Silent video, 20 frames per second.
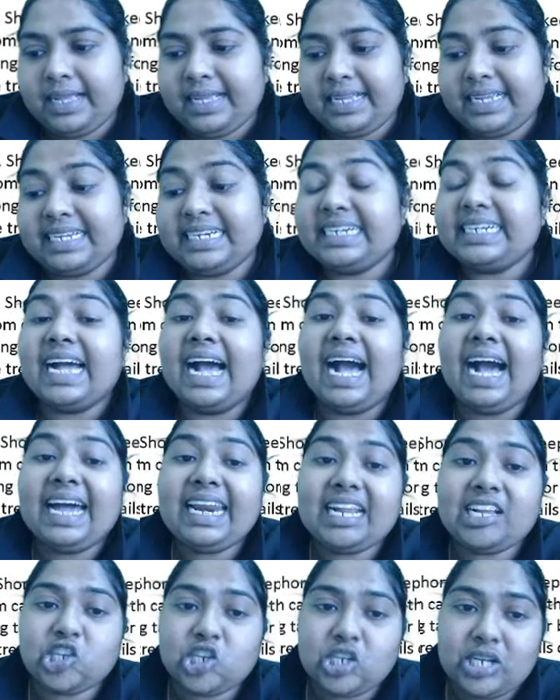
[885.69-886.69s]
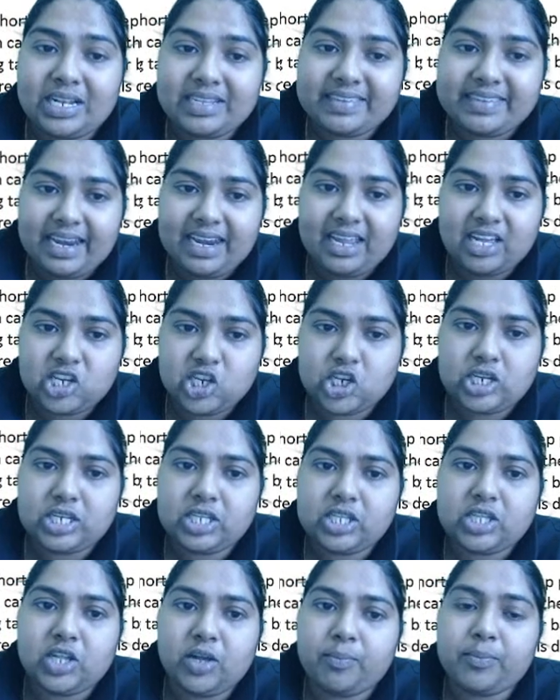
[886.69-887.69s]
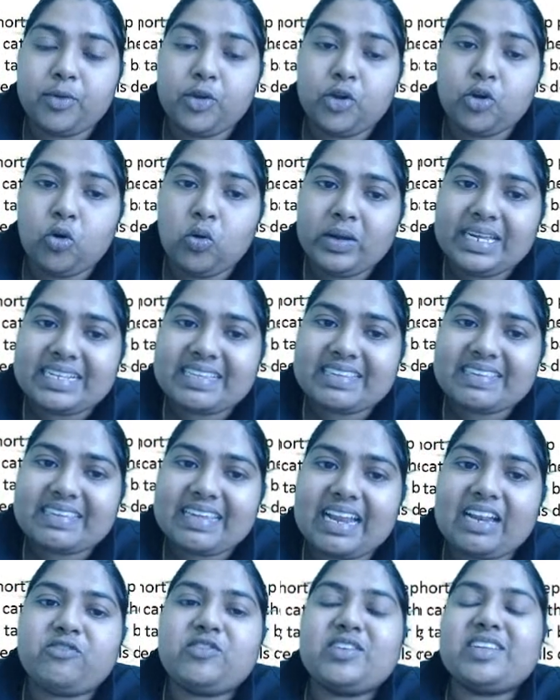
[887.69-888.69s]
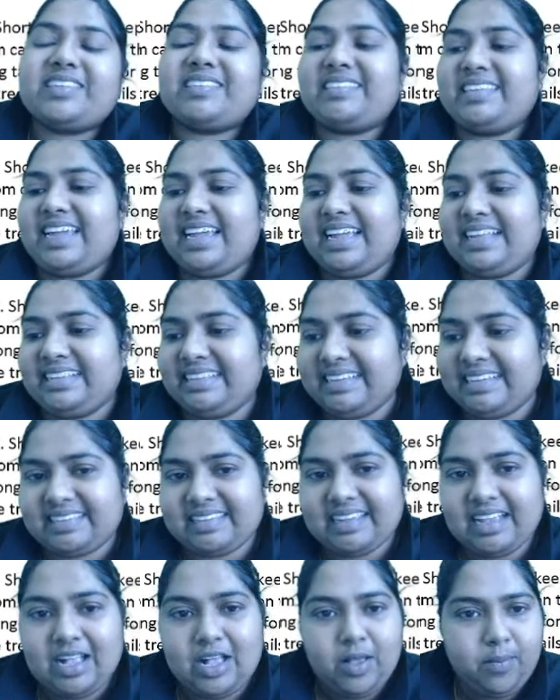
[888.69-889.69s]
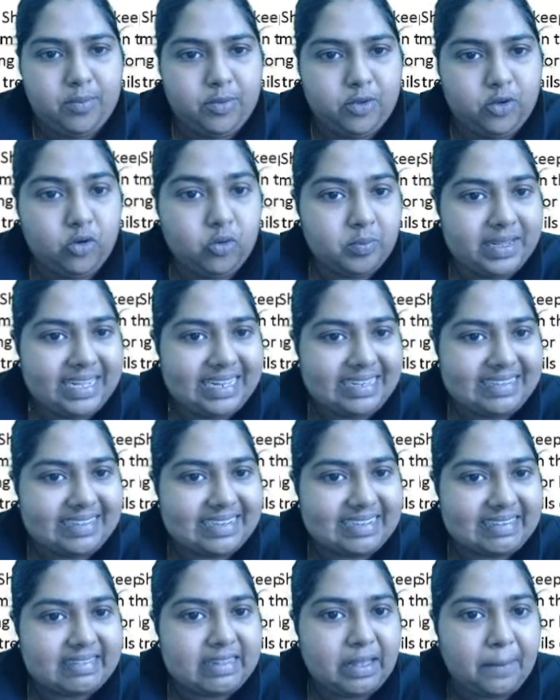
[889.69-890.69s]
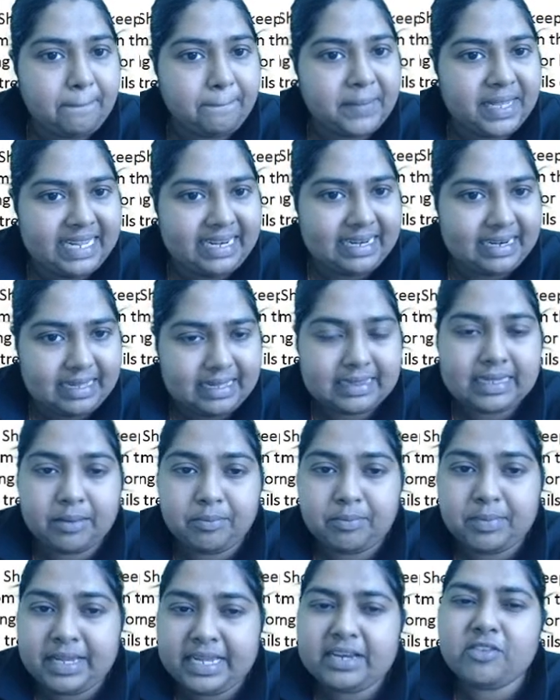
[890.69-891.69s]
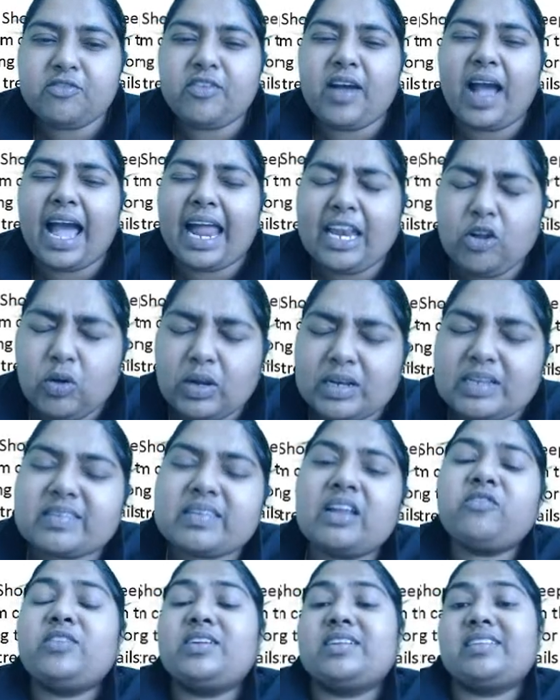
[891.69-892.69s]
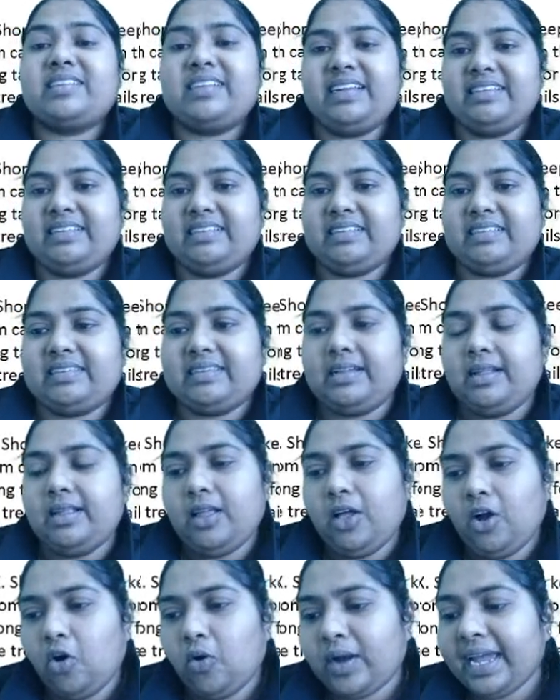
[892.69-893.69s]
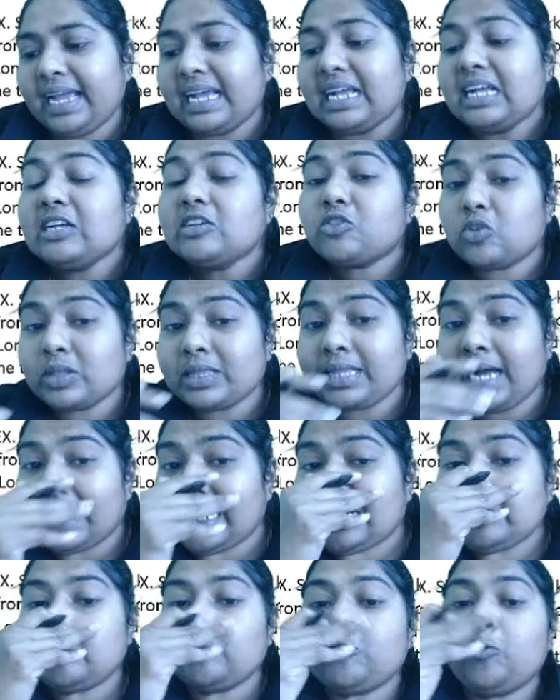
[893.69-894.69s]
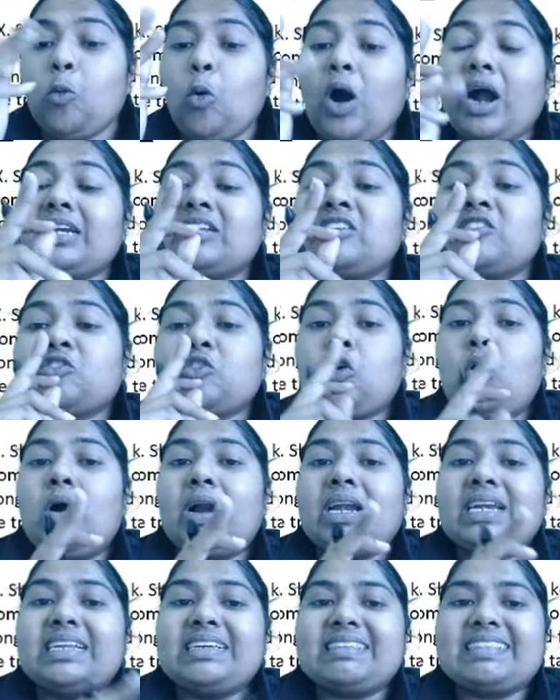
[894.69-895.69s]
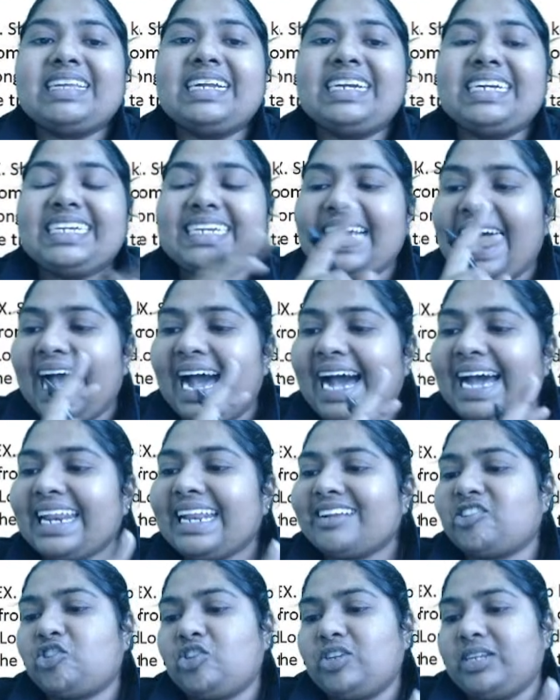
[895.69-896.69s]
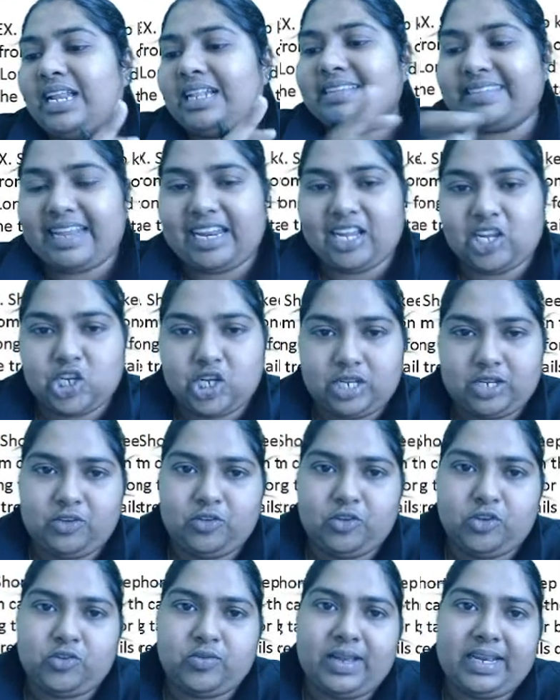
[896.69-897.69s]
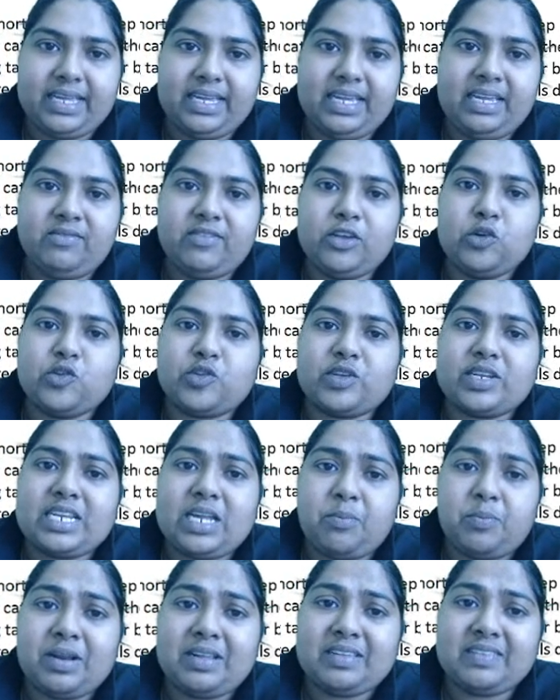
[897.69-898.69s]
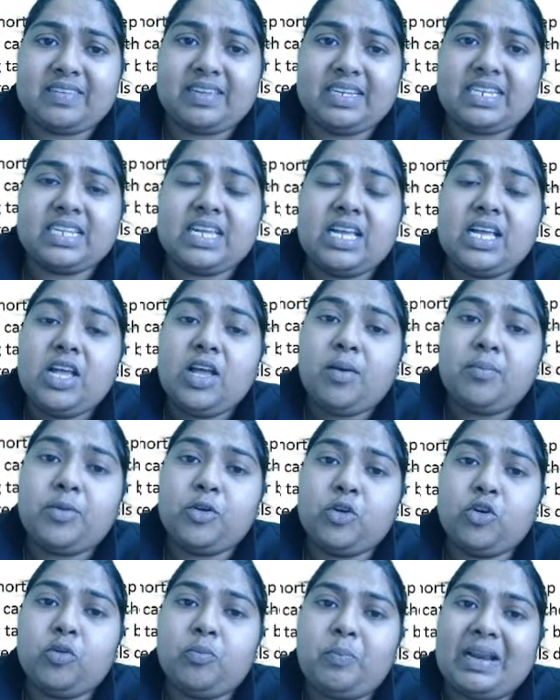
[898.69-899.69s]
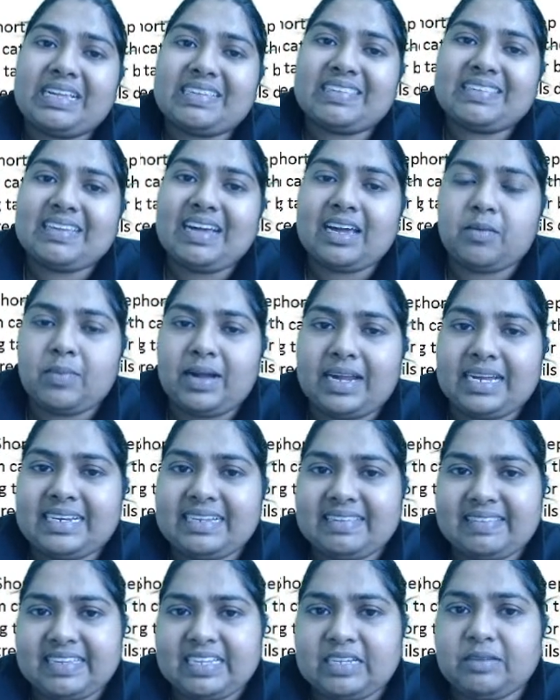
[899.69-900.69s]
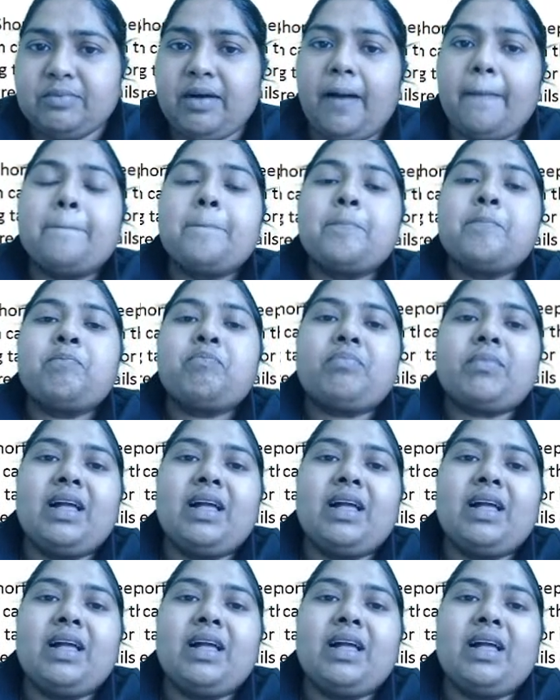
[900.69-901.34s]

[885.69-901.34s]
In directional selection, the mu itself is changes. Mu means it is the mean value itself it changes. Okay, so that is what is called as the directional selection. Usually we used to represent mu plus or minus sigma.